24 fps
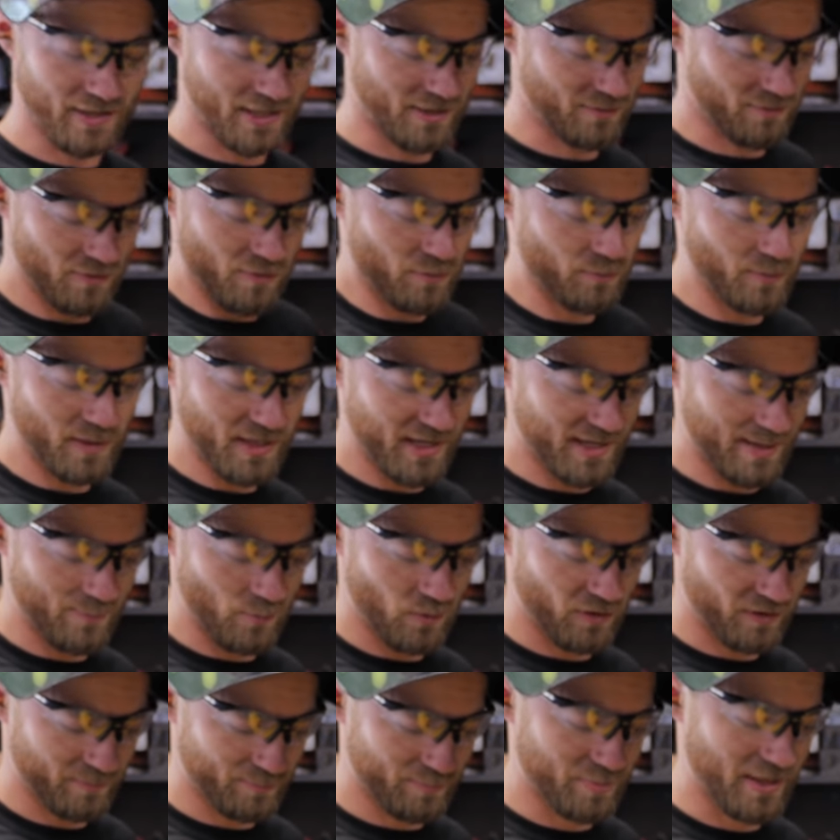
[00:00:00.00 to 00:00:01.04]
I don't own one
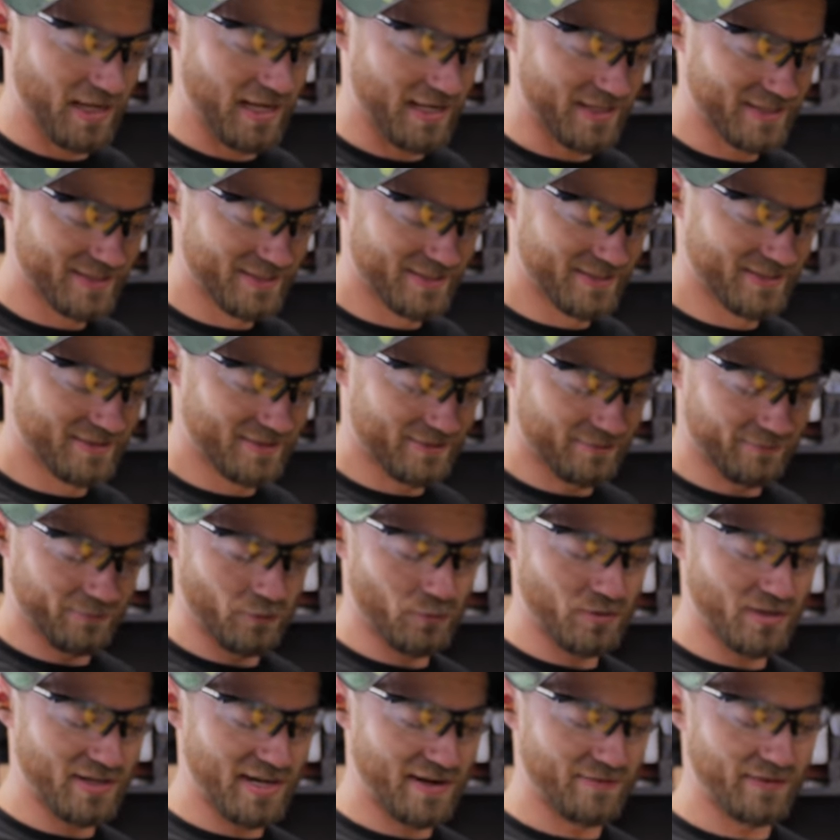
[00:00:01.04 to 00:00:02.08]
anymore, but
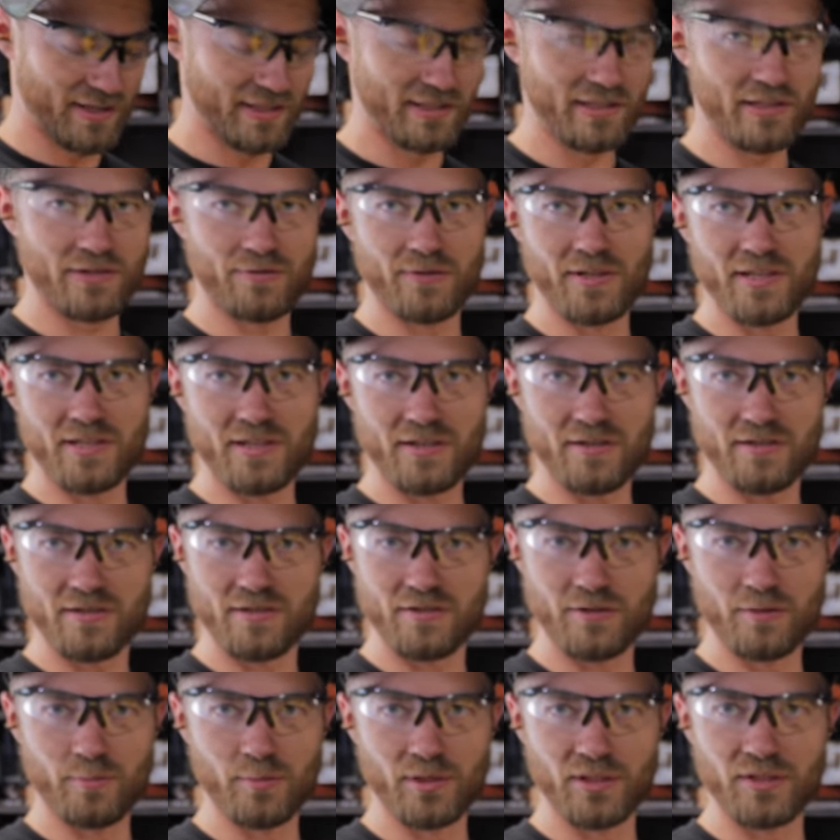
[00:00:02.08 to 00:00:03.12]
Fuji Heavy Industries is
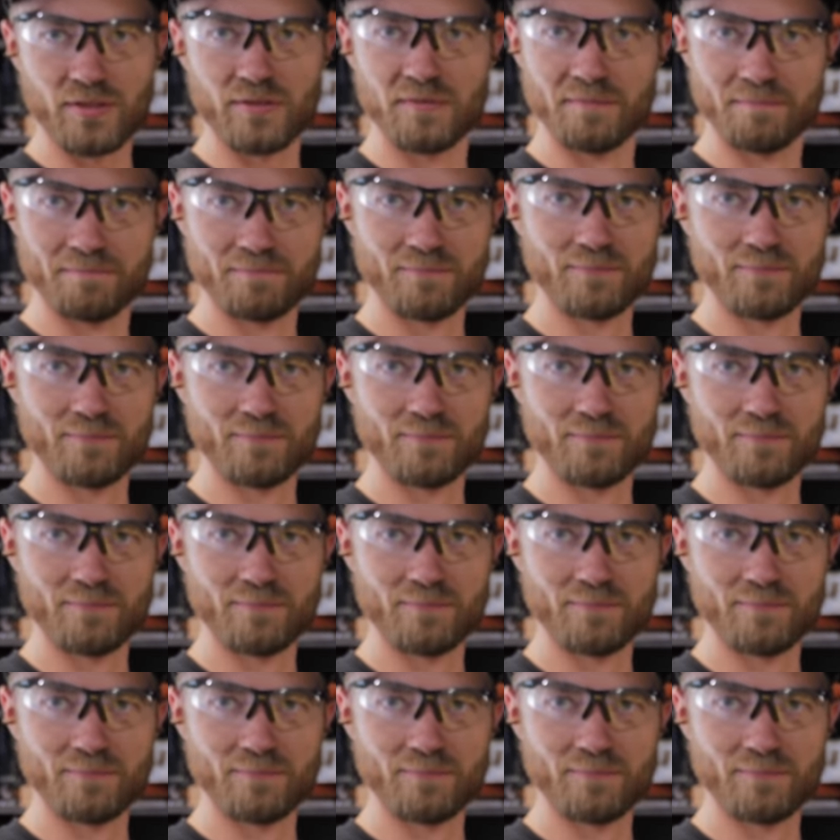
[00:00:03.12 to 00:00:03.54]
Subaru.